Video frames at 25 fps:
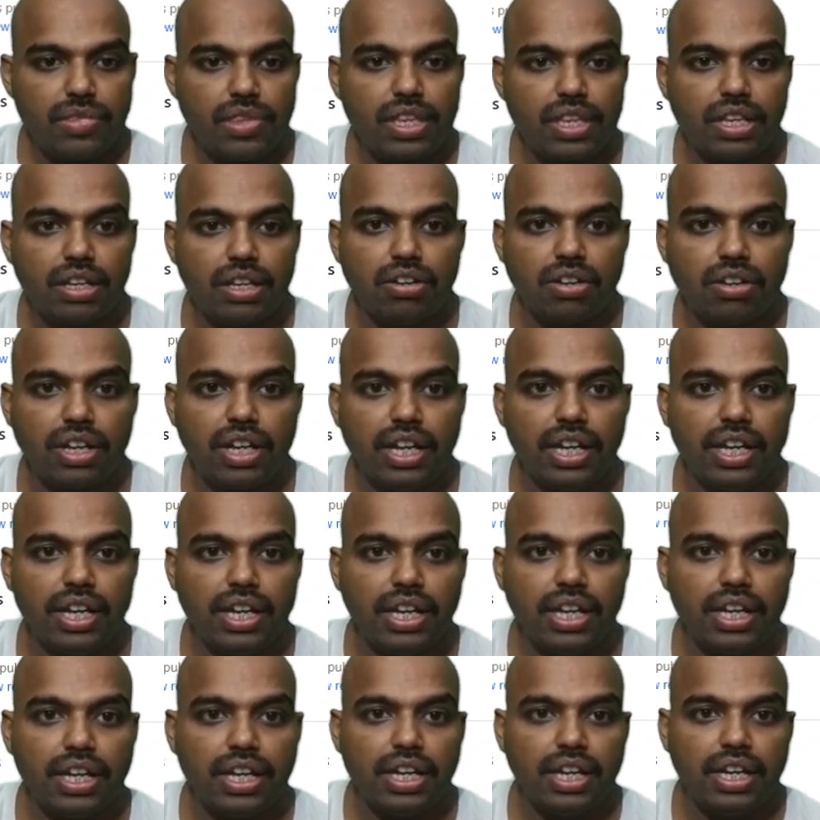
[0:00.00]
Okay,
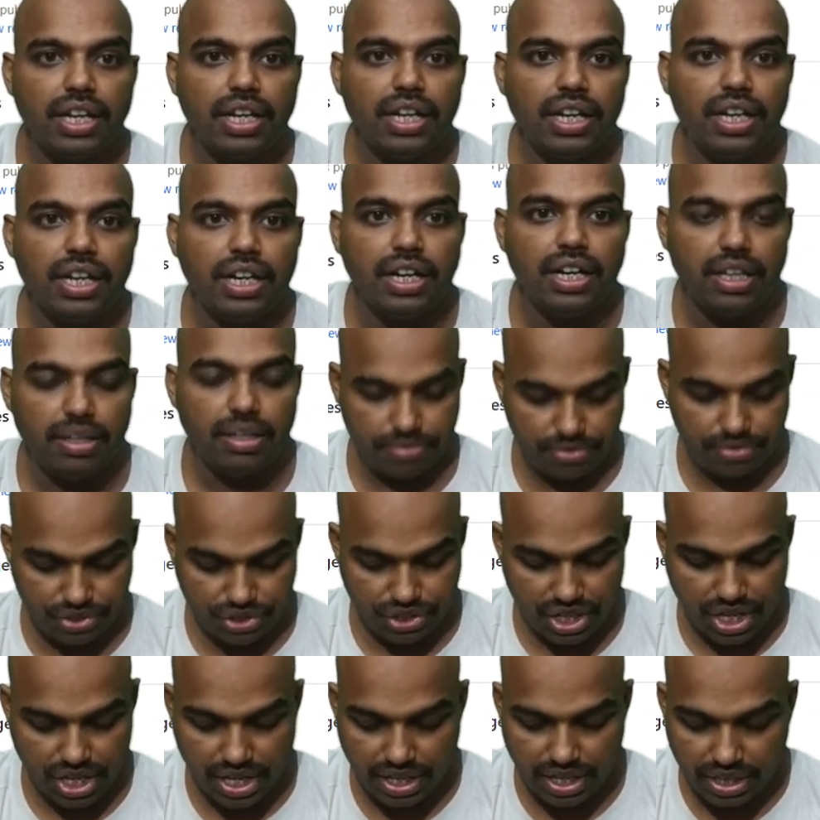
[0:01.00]
I am
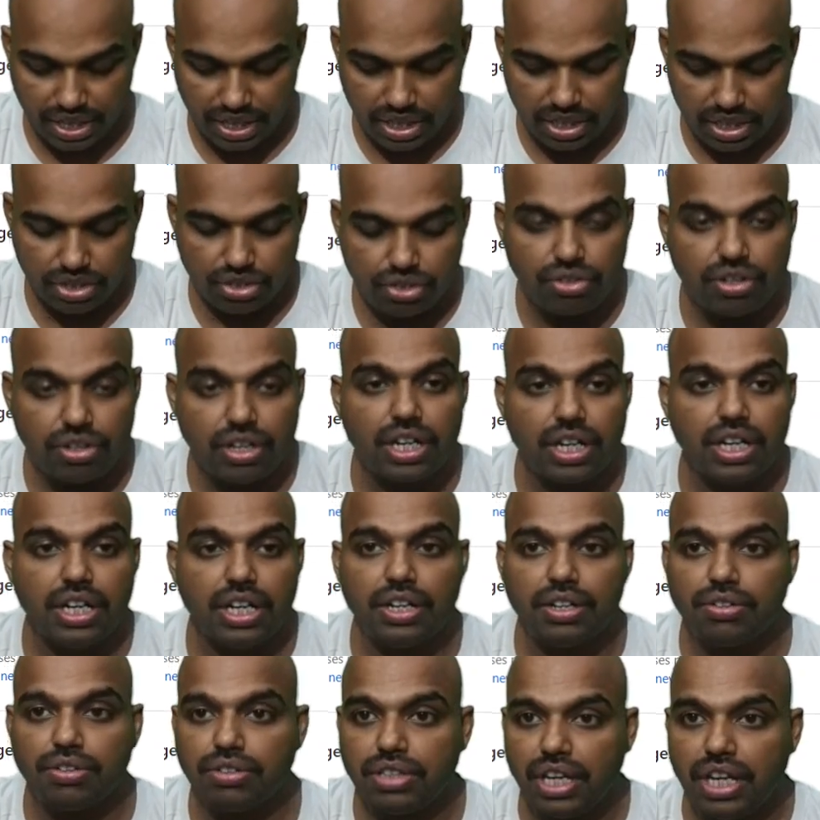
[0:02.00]
sharing this URL
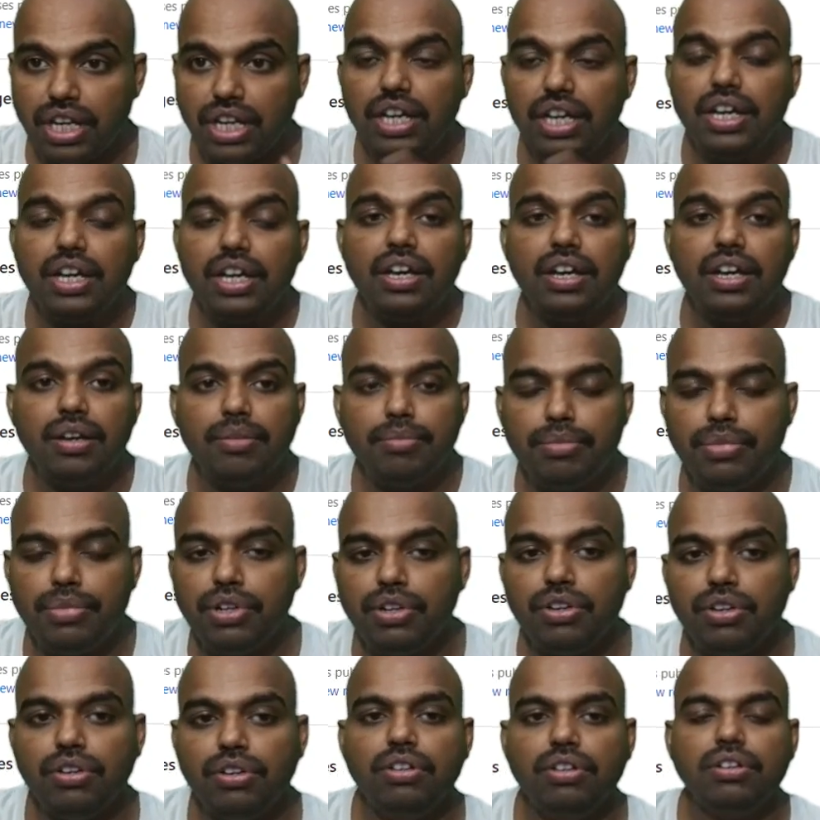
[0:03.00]
into the
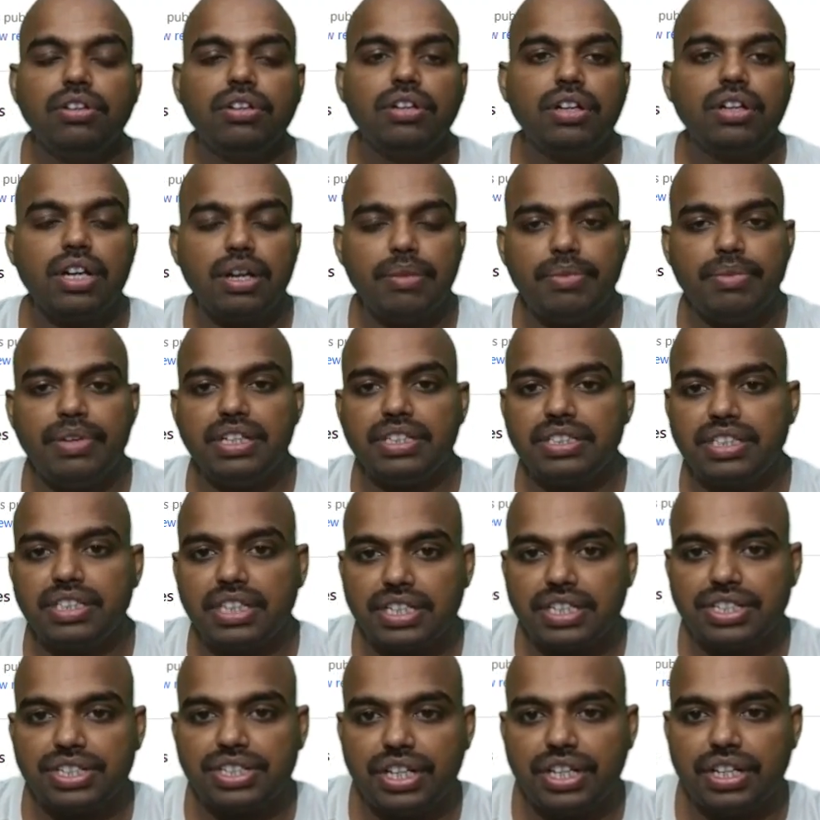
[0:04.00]
below comment
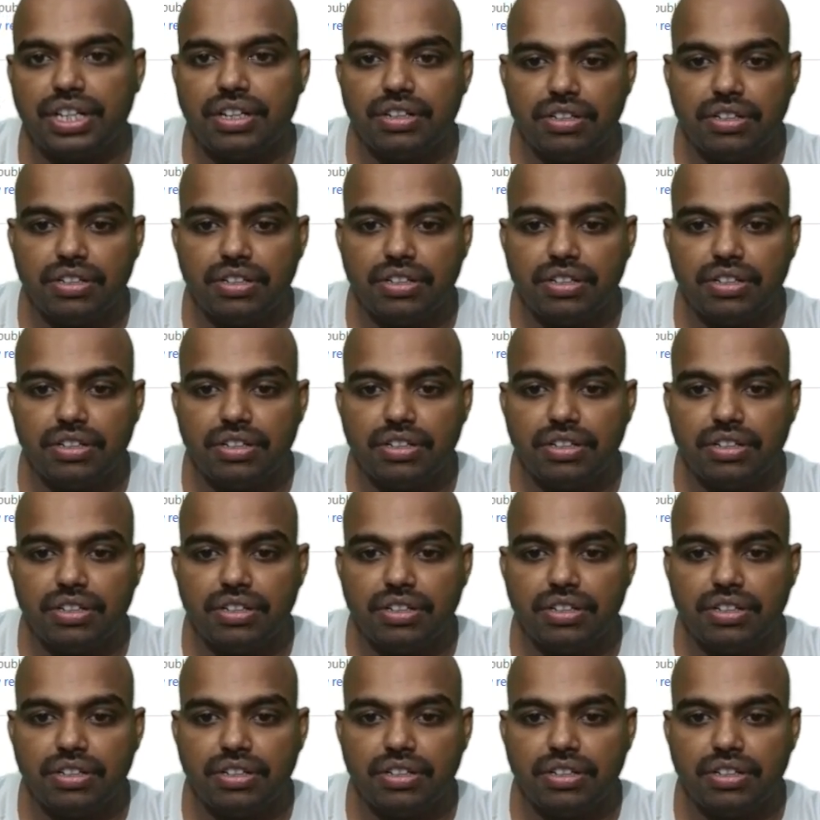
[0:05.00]
section.